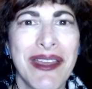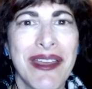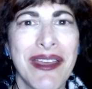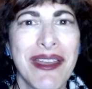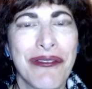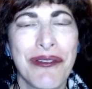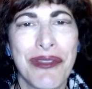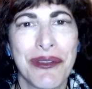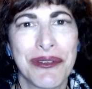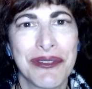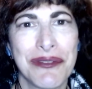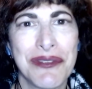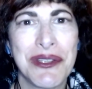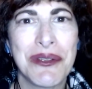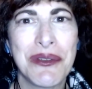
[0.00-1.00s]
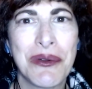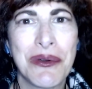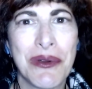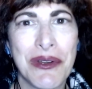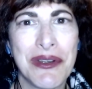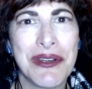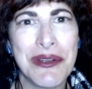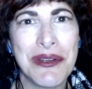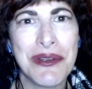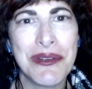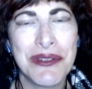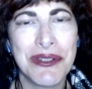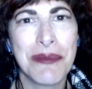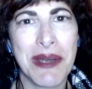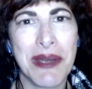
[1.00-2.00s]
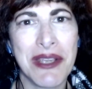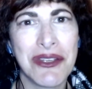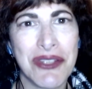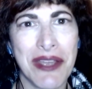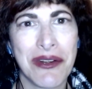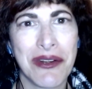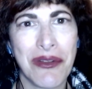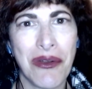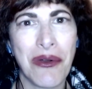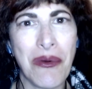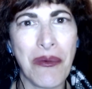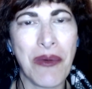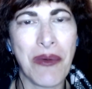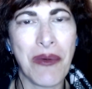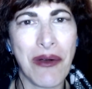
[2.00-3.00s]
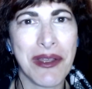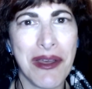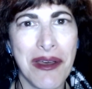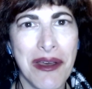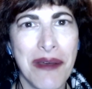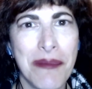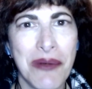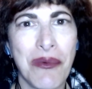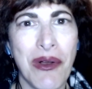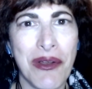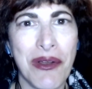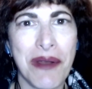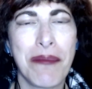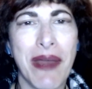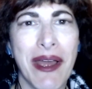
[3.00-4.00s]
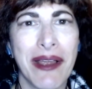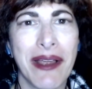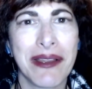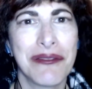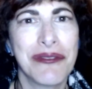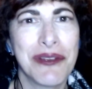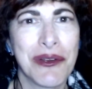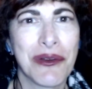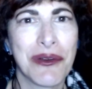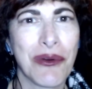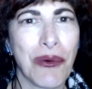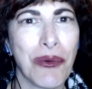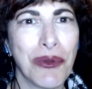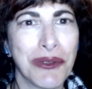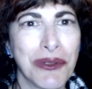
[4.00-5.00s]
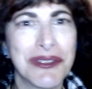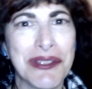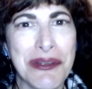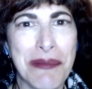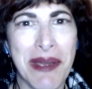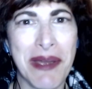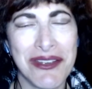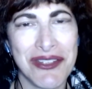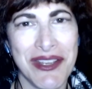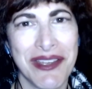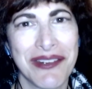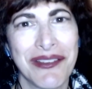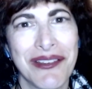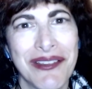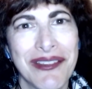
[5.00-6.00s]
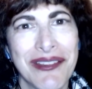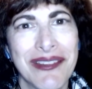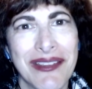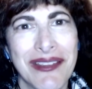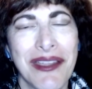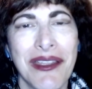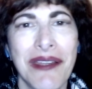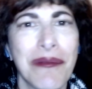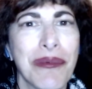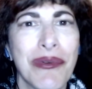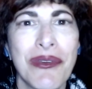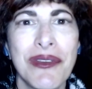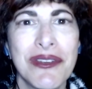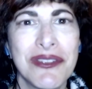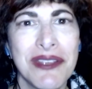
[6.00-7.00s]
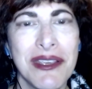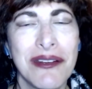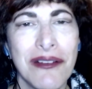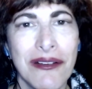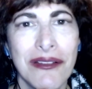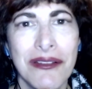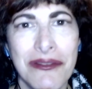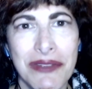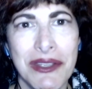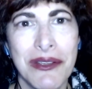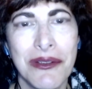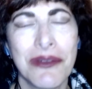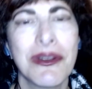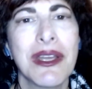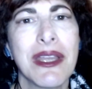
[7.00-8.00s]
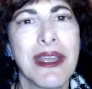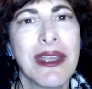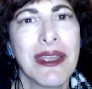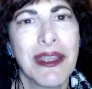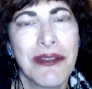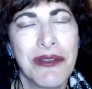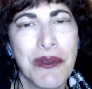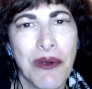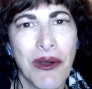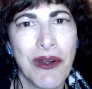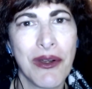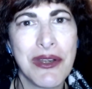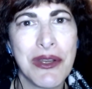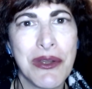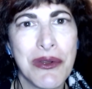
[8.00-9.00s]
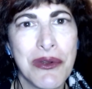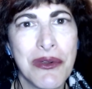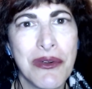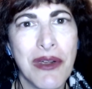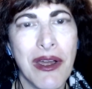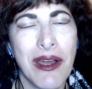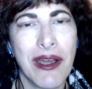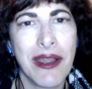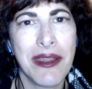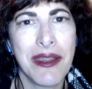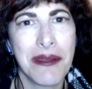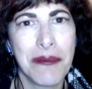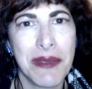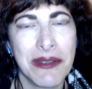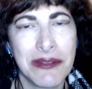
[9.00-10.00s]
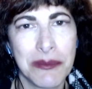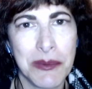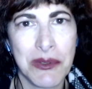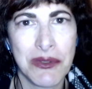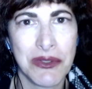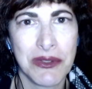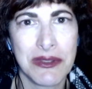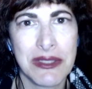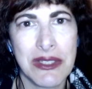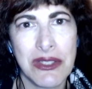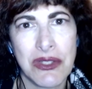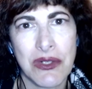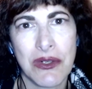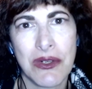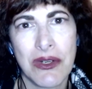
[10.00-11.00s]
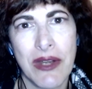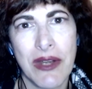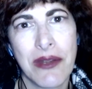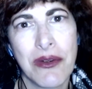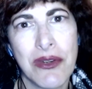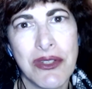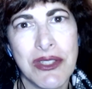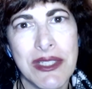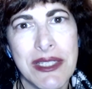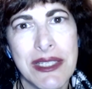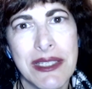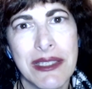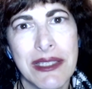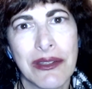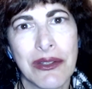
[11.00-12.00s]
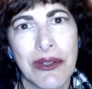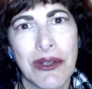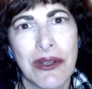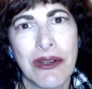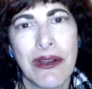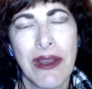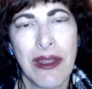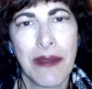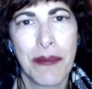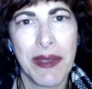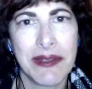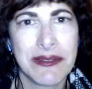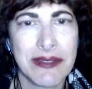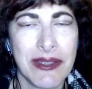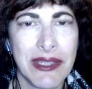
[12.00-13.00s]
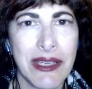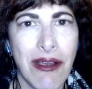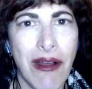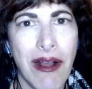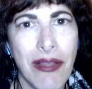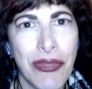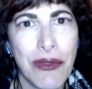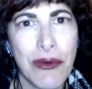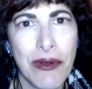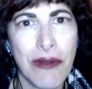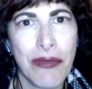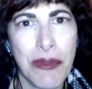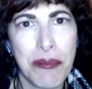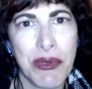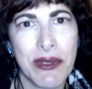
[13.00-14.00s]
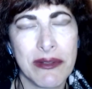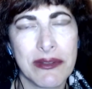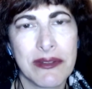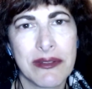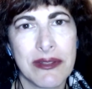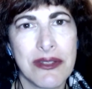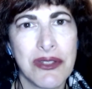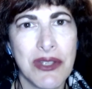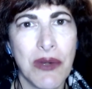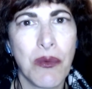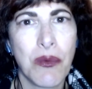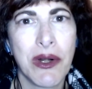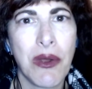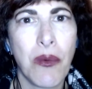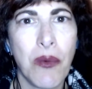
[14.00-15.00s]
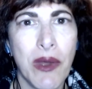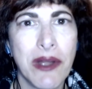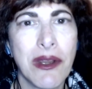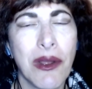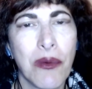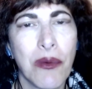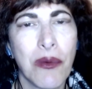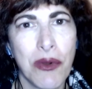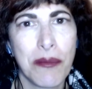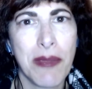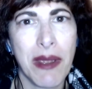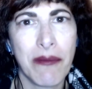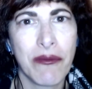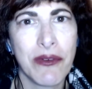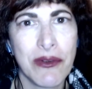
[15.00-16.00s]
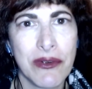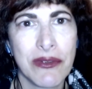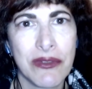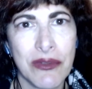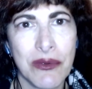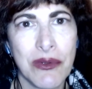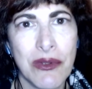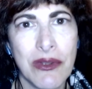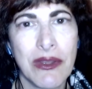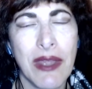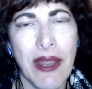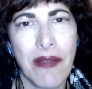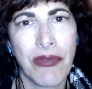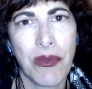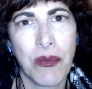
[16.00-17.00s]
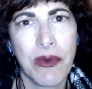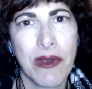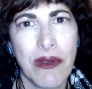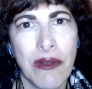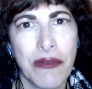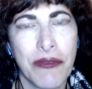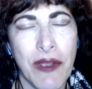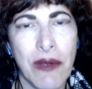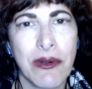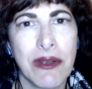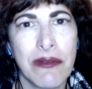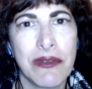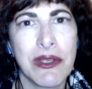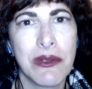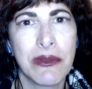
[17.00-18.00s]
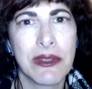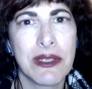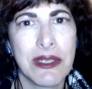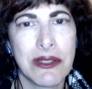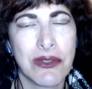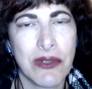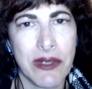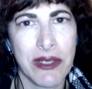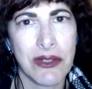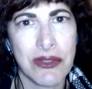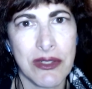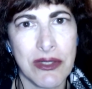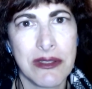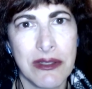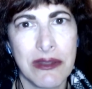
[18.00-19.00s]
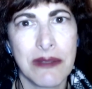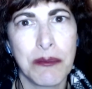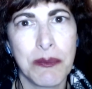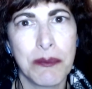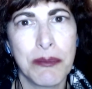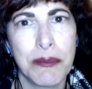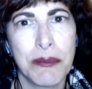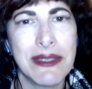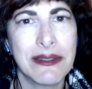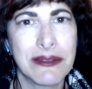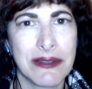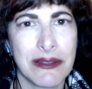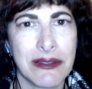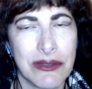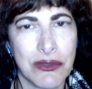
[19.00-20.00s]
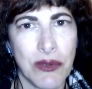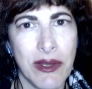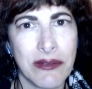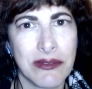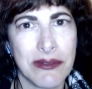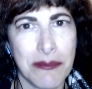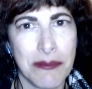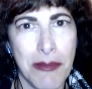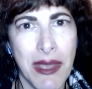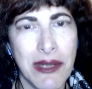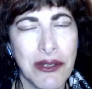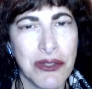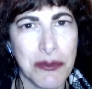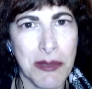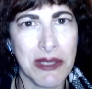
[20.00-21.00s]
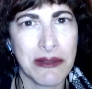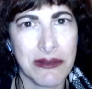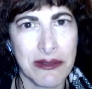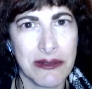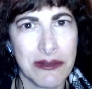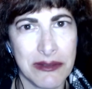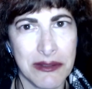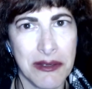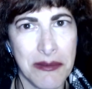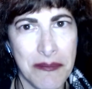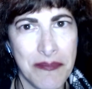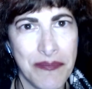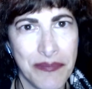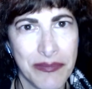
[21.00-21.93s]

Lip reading: For those of you who are new to my channel, welcome, and welcome back if you're old to my channel. I appreciate all of you. If you are new, I am a spiritual teacher, energy healer, best-selling author of the books Ascension 101, A Roadmap for Your Soul, and The Real Fountain of Youth, an Introduction to the Peace Stress Management System.